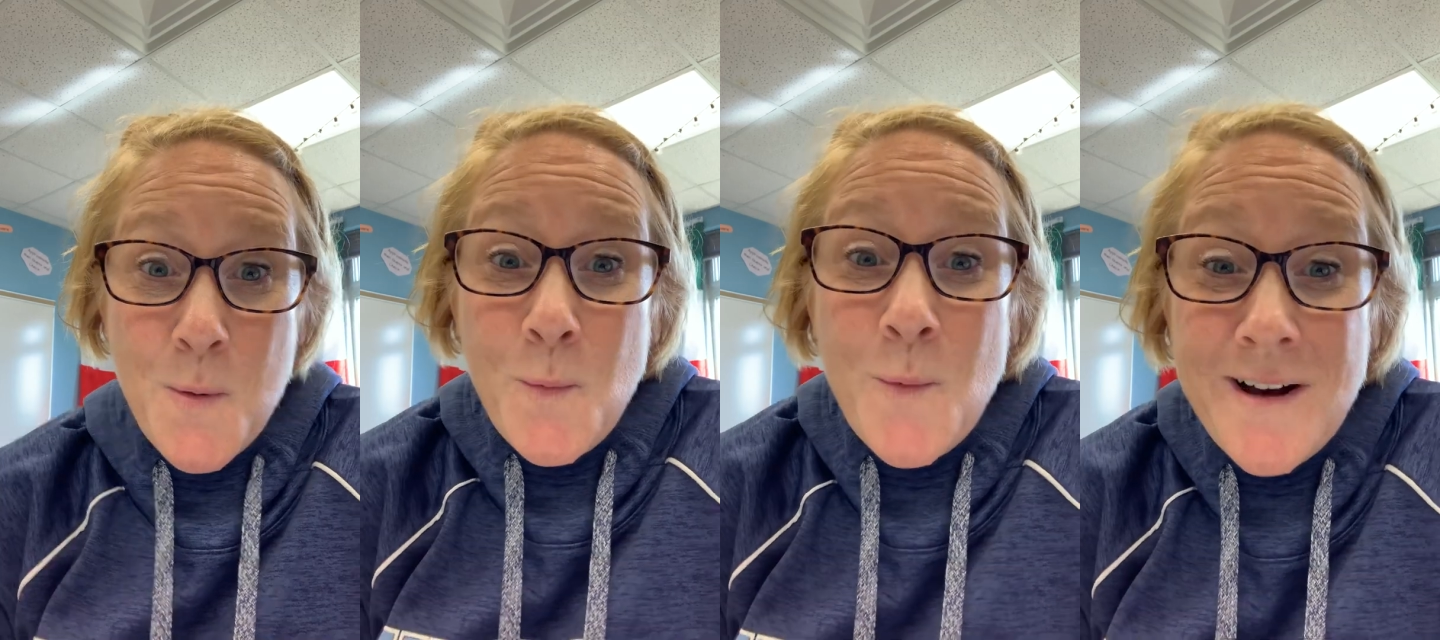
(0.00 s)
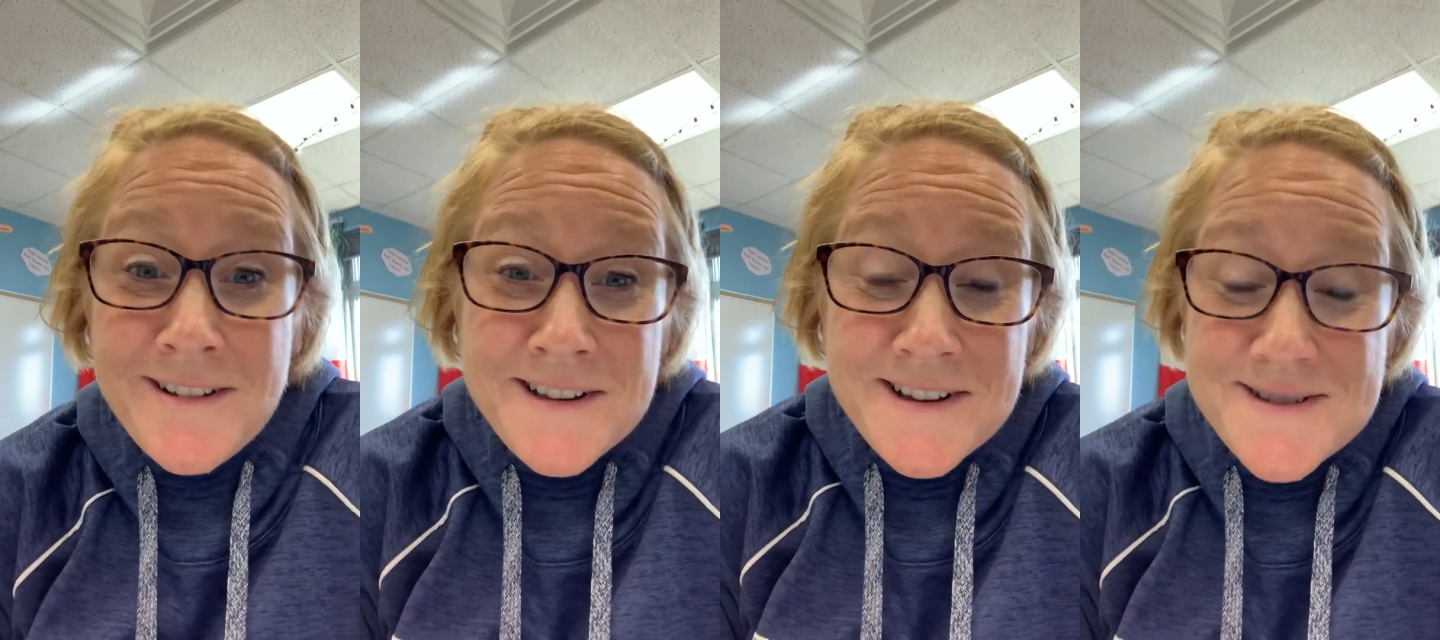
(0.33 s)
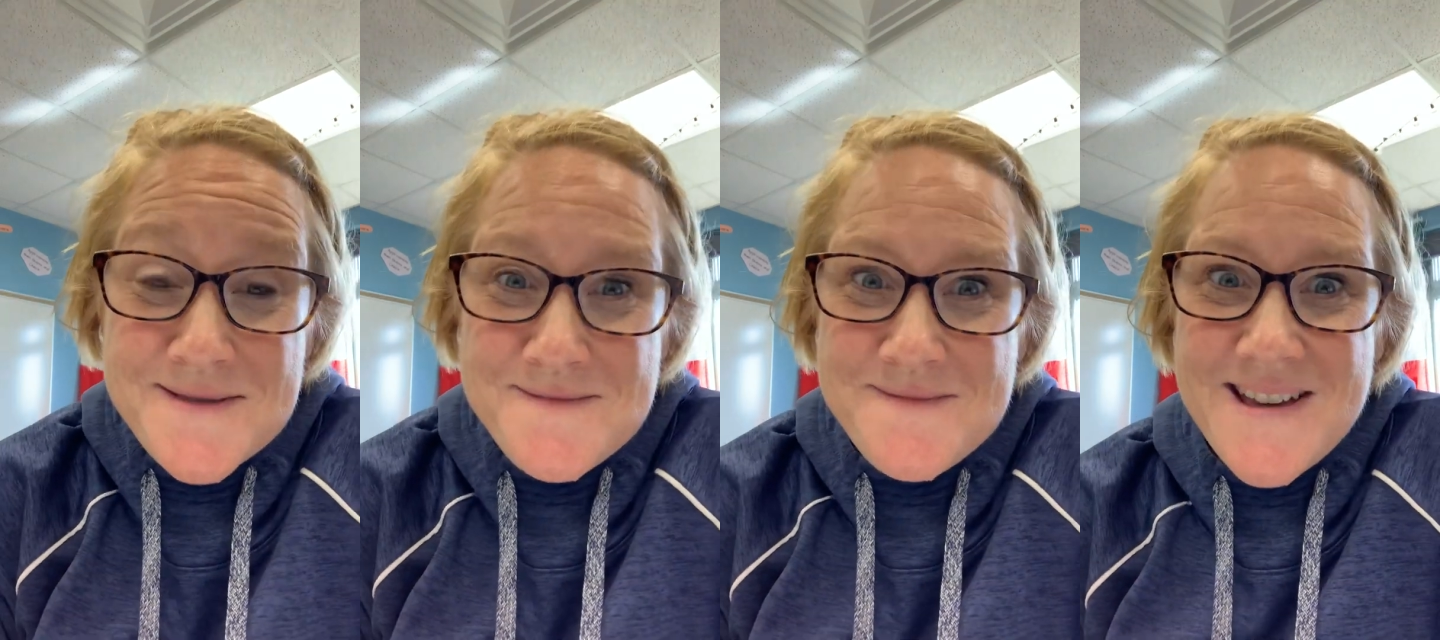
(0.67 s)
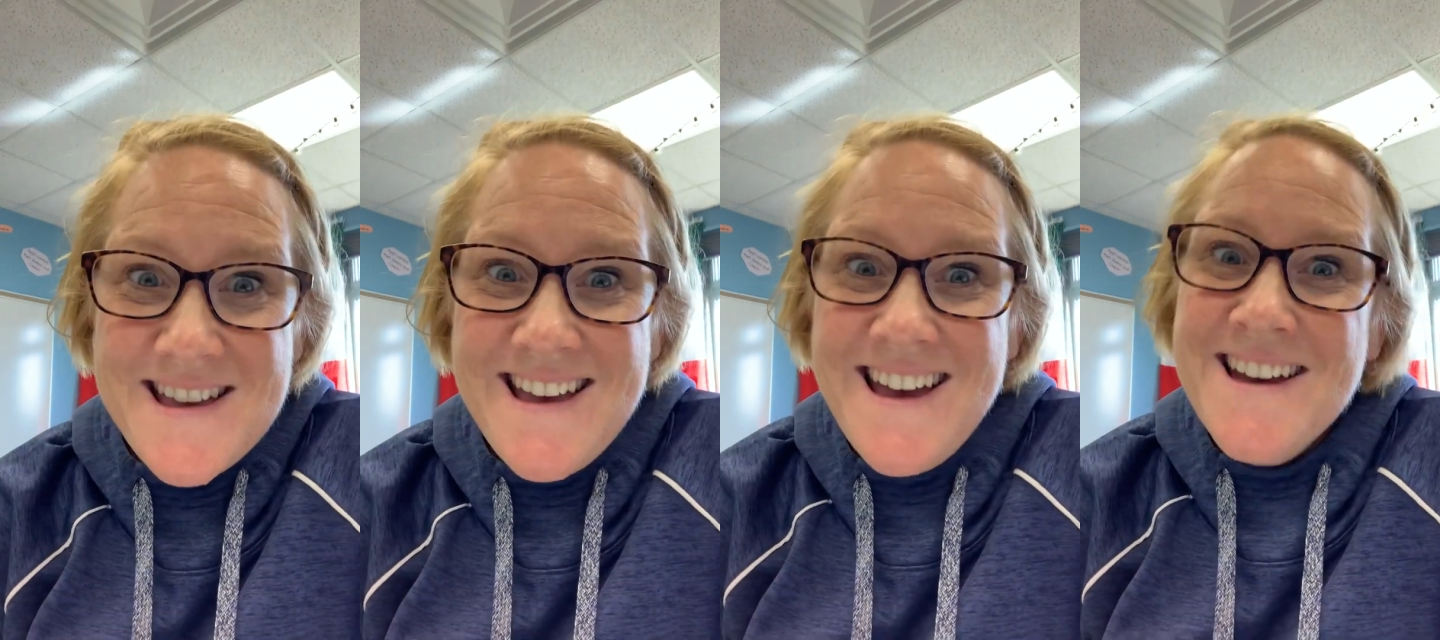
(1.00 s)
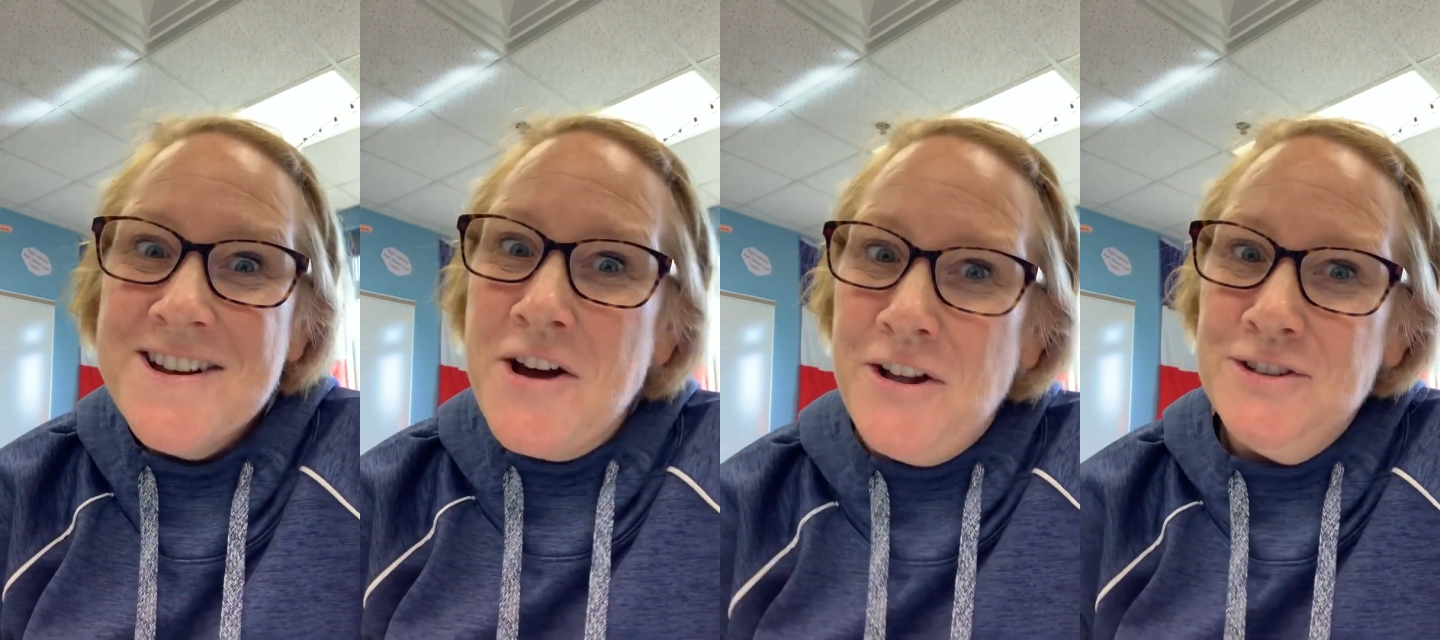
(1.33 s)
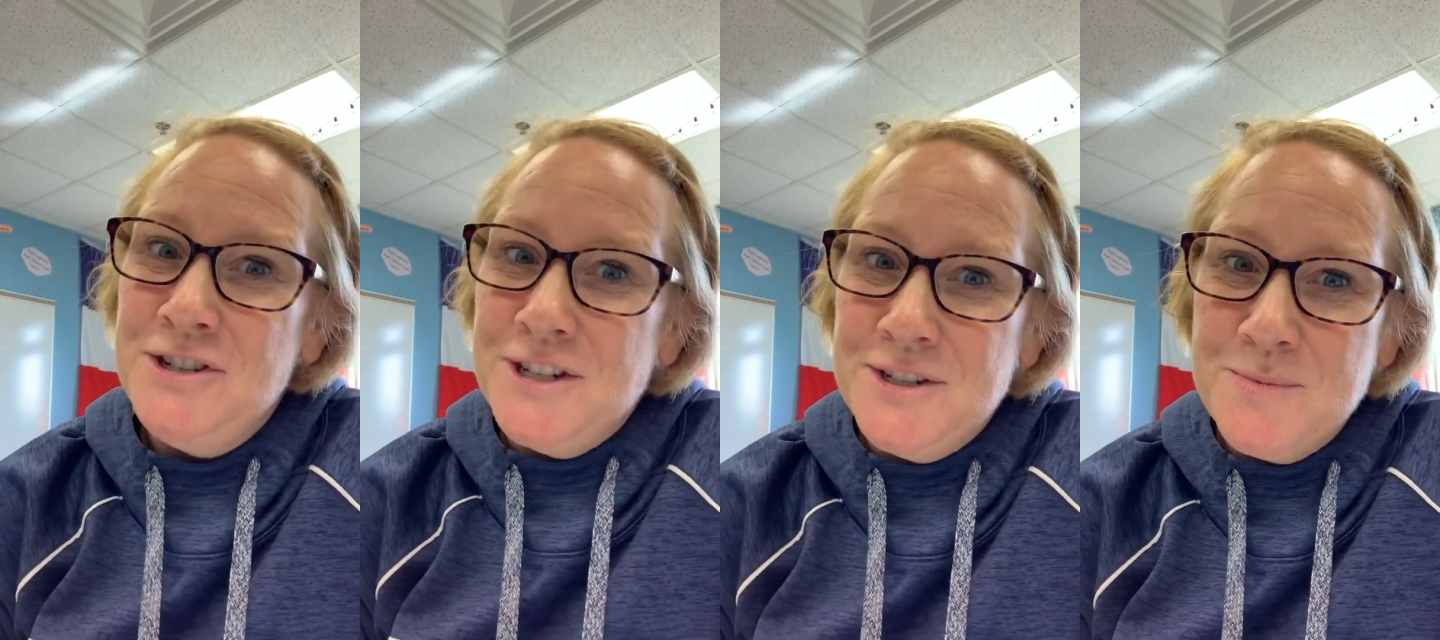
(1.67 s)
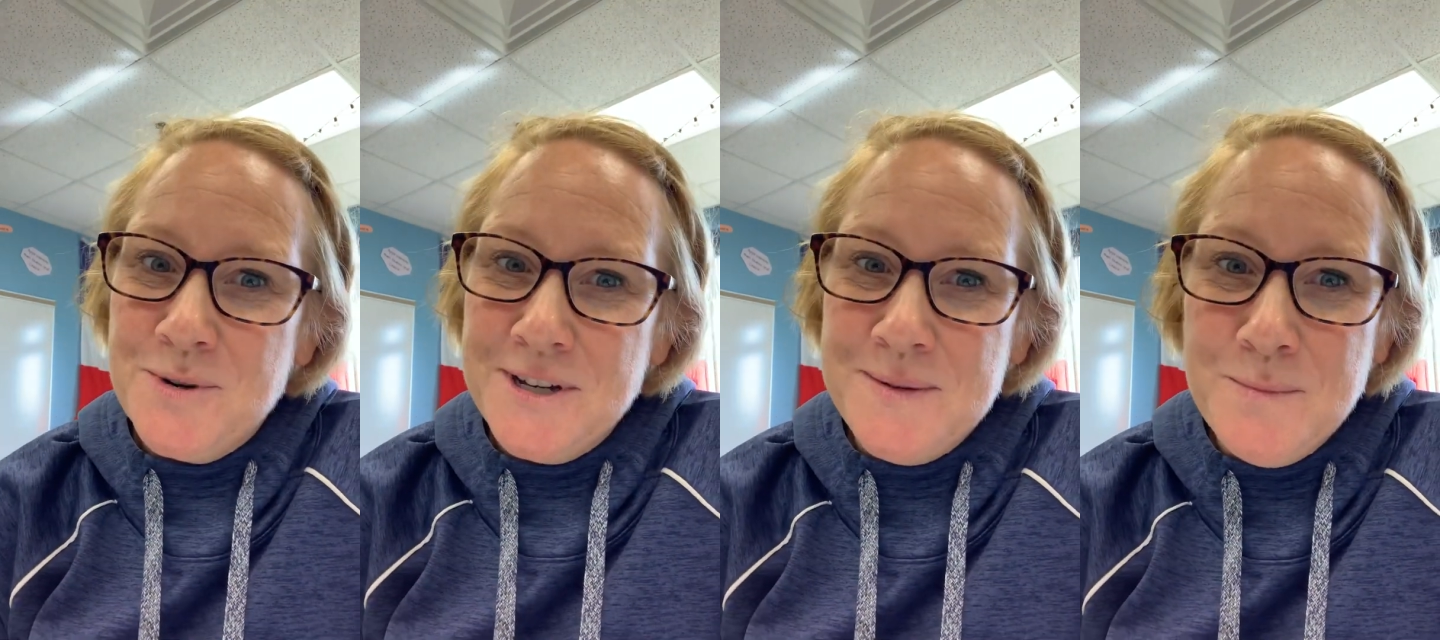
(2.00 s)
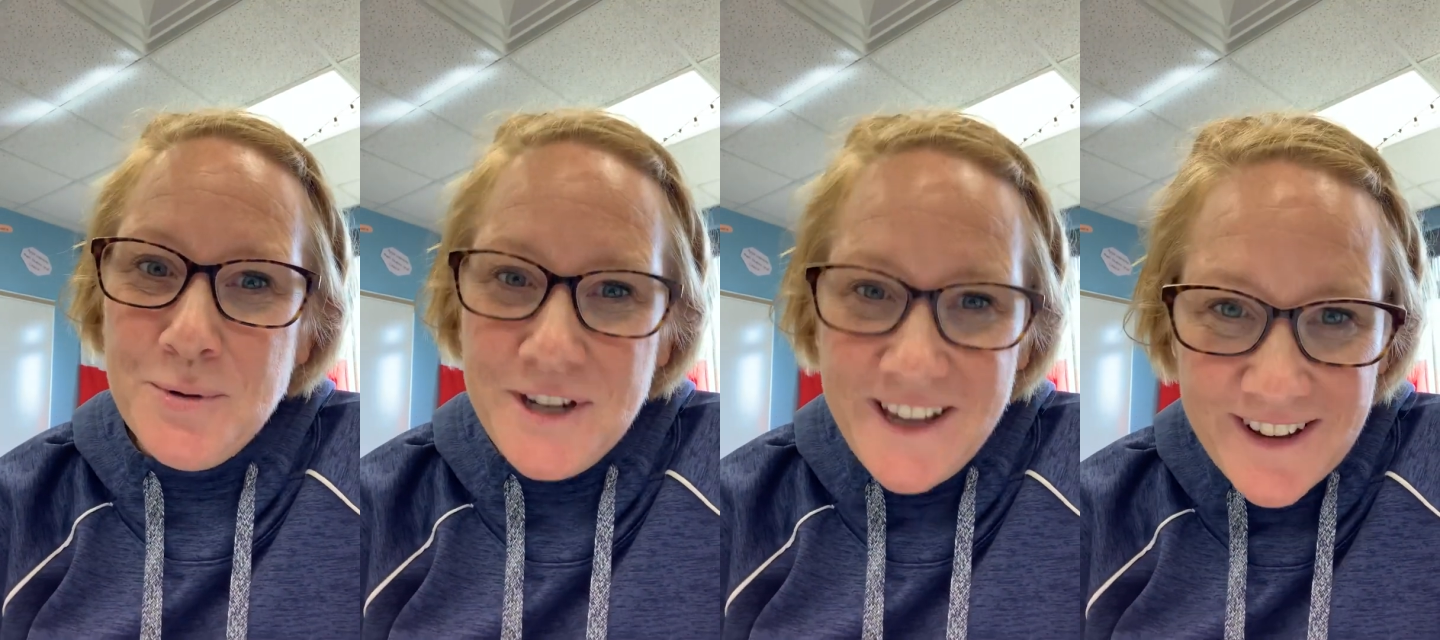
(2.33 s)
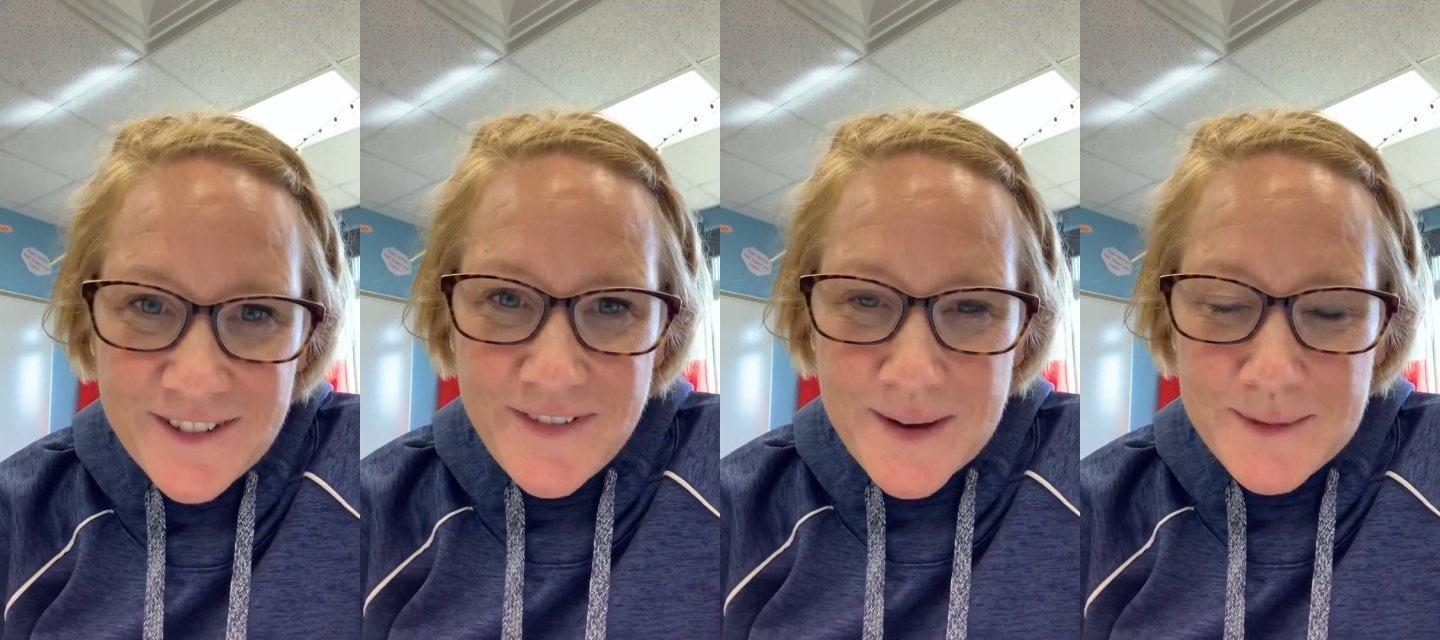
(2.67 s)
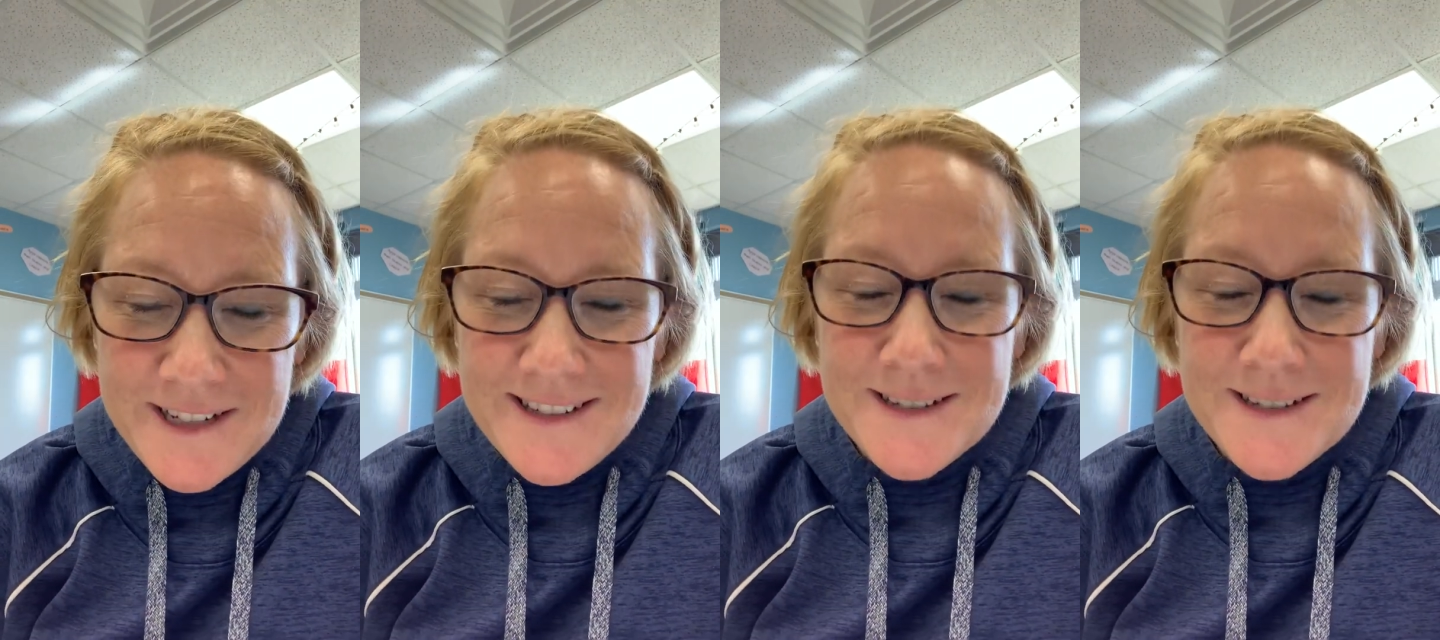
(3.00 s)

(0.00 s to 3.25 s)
Welcome, college algebra and pre-calc families.